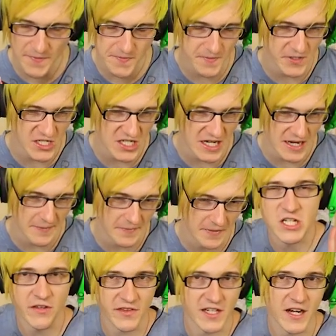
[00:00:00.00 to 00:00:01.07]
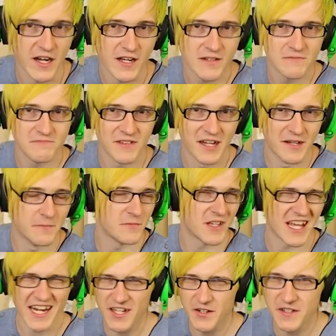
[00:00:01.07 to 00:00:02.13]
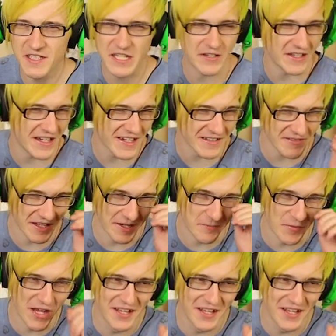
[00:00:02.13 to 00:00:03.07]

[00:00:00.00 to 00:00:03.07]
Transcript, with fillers: crap from your shop. Chili dog, uh, can I call you Chili dog? Uh,